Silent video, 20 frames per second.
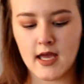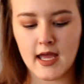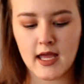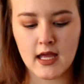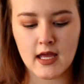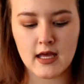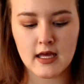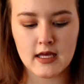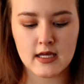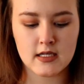
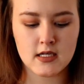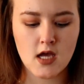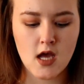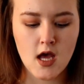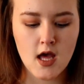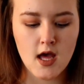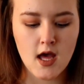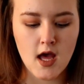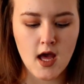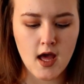and
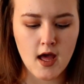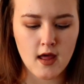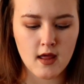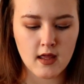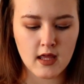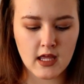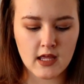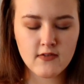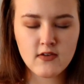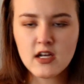
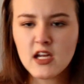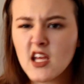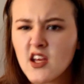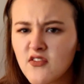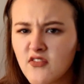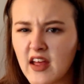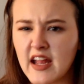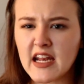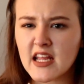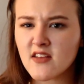even
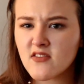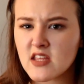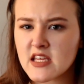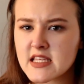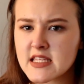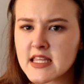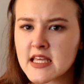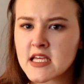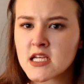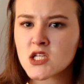if any of
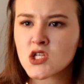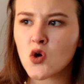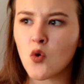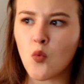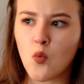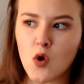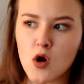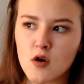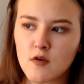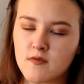these things
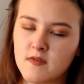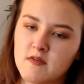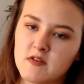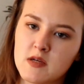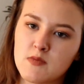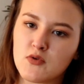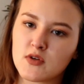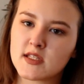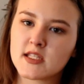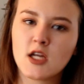weren't
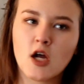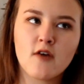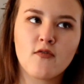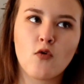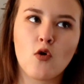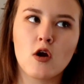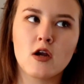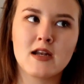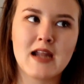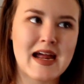50%
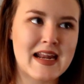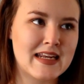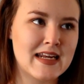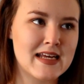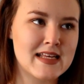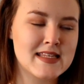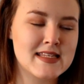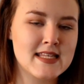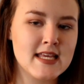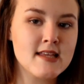off or
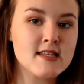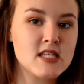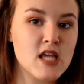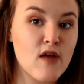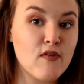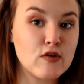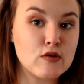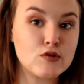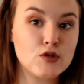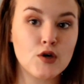99 cents,
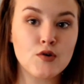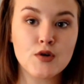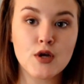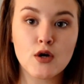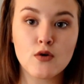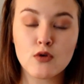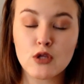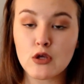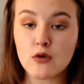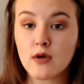if you don't
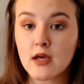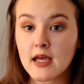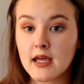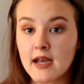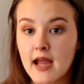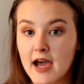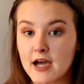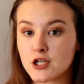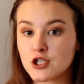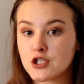know, you
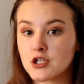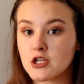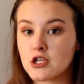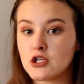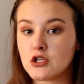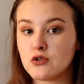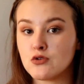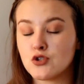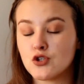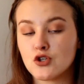can
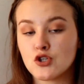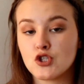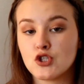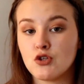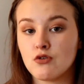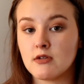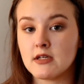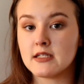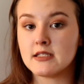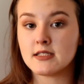actually use your
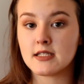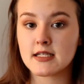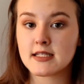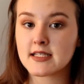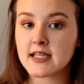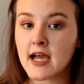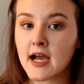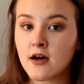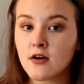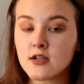student
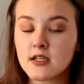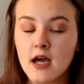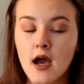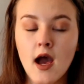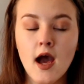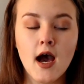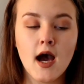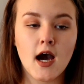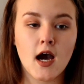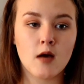discount.
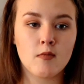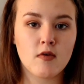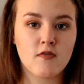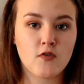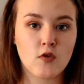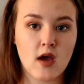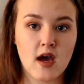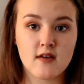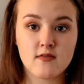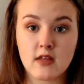Um,
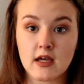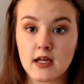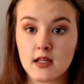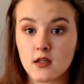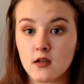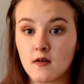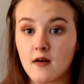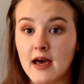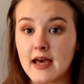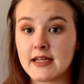if you have like a
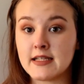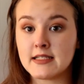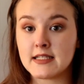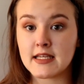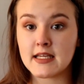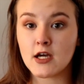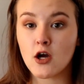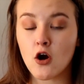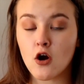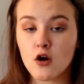little
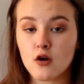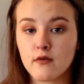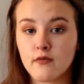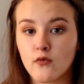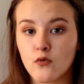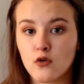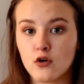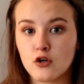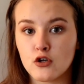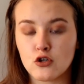ID card
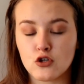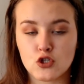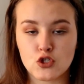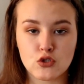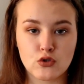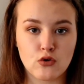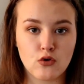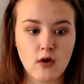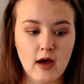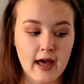for your
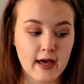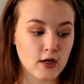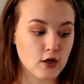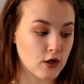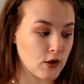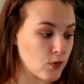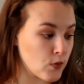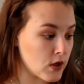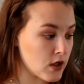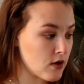school at
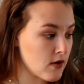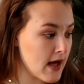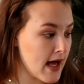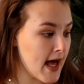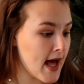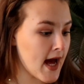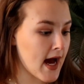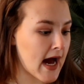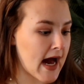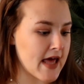Goodwill,
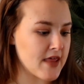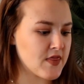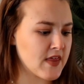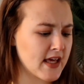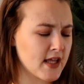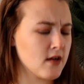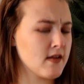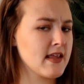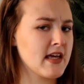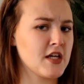I
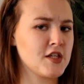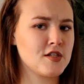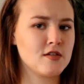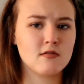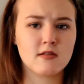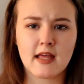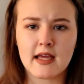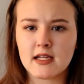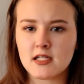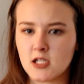think they get
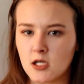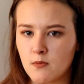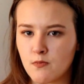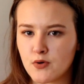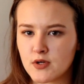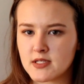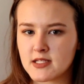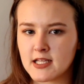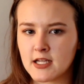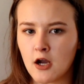you like
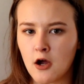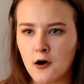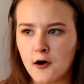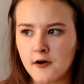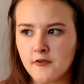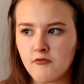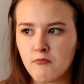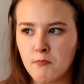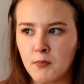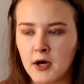10%
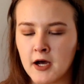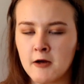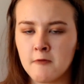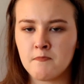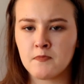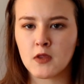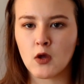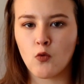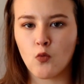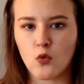off,
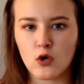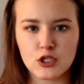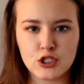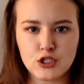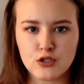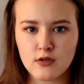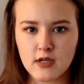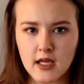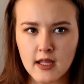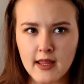but
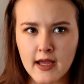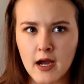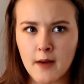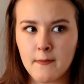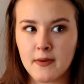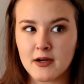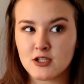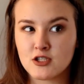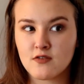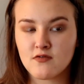once you get like a
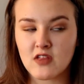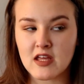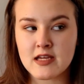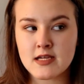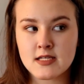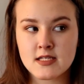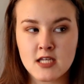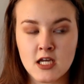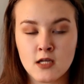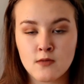bunch of
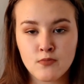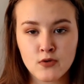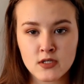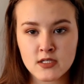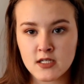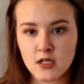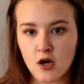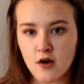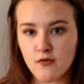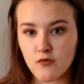things,
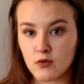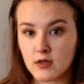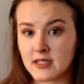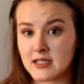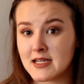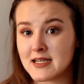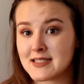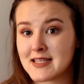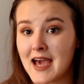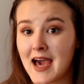10% off
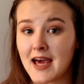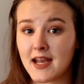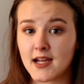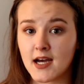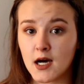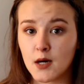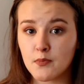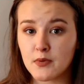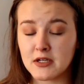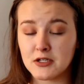really does add
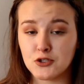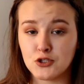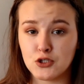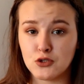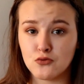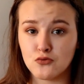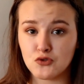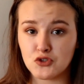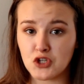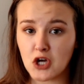up
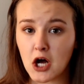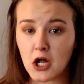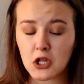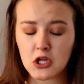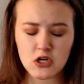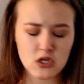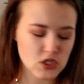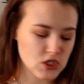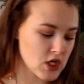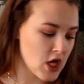into
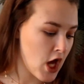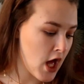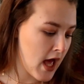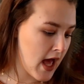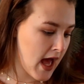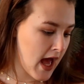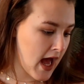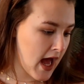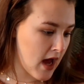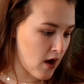dollars
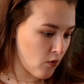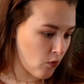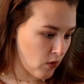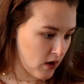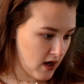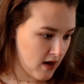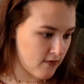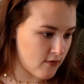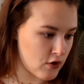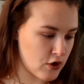
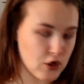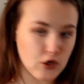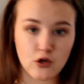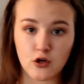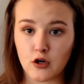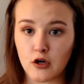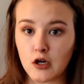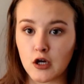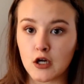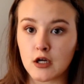whenever
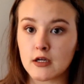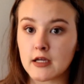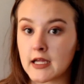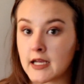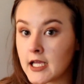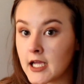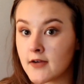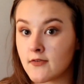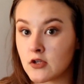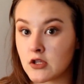you're
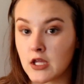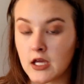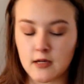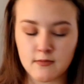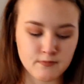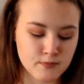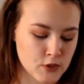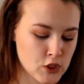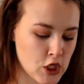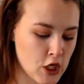getting
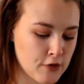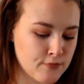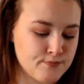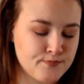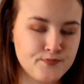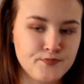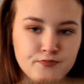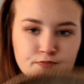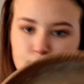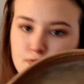everything. So
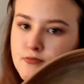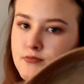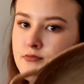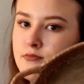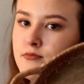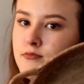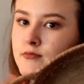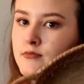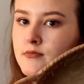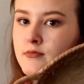
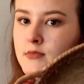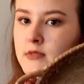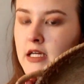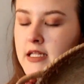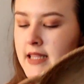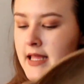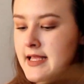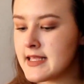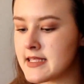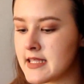
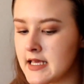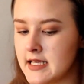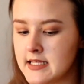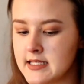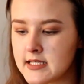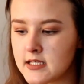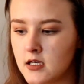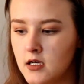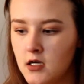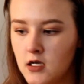that's
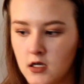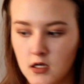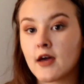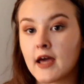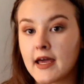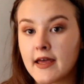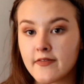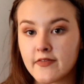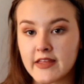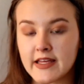this.
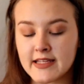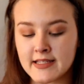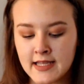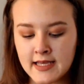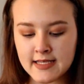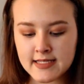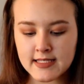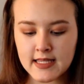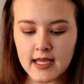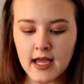Okay, the
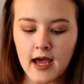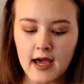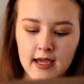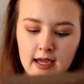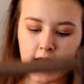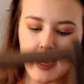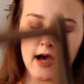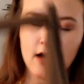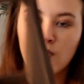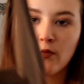next thing
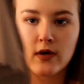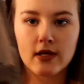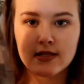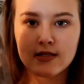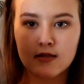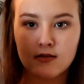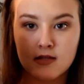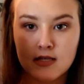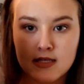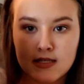I got
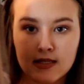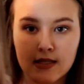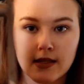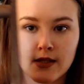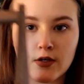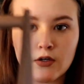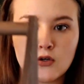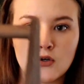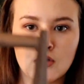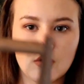was this
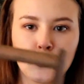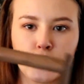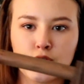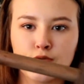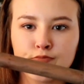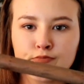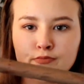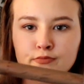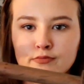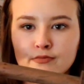
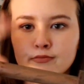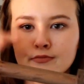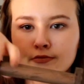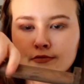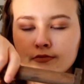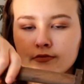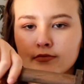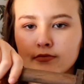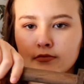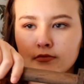little,
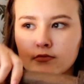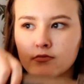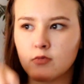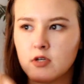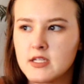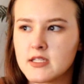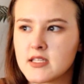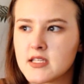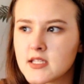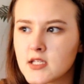
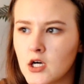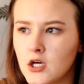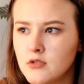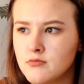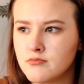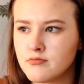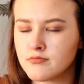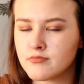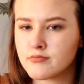what is this called?